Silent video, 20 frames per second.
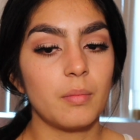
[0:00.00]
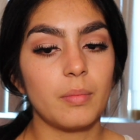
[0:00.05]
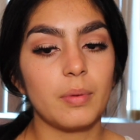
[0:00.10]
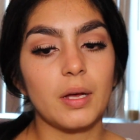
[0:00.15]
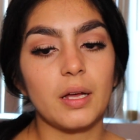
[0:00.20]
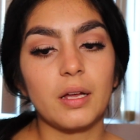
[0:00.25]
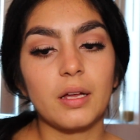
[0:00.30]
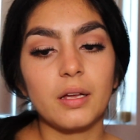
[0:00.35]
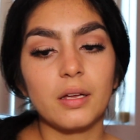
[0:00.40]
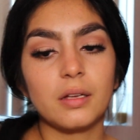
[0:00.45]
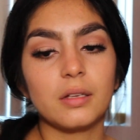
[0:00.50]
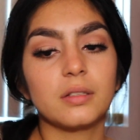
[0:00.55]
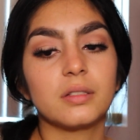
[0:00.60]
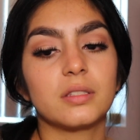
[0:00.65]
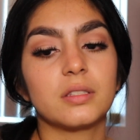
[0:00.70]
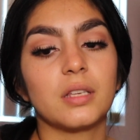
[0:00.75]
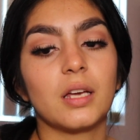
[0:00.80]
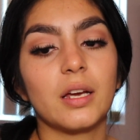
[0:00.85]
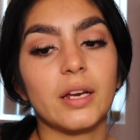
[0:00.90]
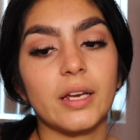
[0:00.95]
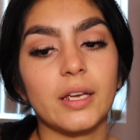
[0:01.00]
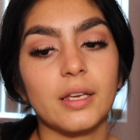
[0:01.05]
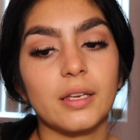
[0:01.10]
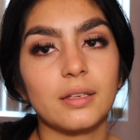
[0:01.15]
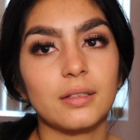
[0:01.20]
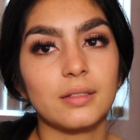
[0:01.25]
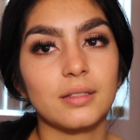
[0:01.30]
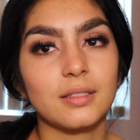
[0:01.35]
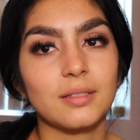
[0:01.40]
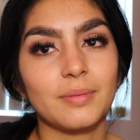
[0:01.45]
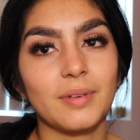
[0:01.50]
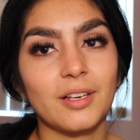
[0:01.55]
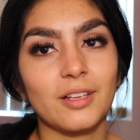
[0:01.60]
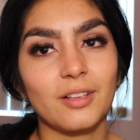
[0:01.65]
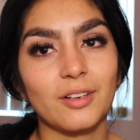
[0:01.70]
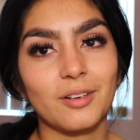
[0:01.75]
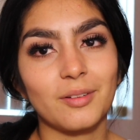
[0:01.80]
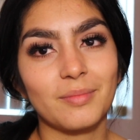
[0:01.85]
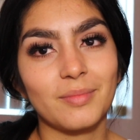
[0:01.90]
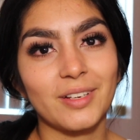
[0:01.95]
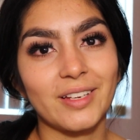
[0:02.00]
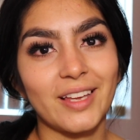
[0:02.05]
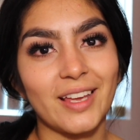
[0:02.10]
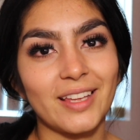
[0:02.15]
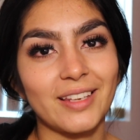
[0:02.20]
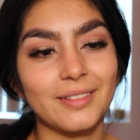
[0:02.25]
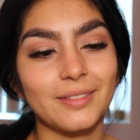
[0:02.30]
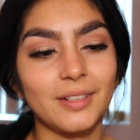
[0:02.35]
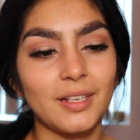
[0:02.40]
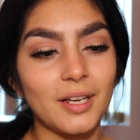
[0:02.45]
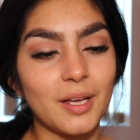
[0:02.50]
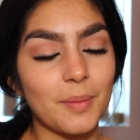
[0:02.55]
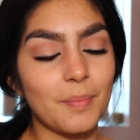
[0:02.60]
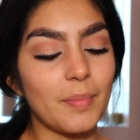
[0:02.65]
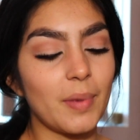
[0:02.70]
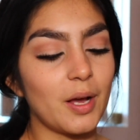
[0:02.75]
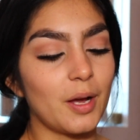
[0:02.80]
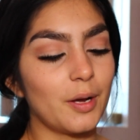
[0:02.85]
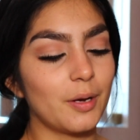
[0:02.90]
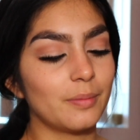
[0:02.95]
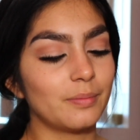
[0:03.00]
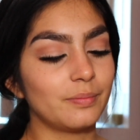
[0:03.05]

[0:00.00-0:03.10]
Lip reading: But sorry, it's my alarm again. But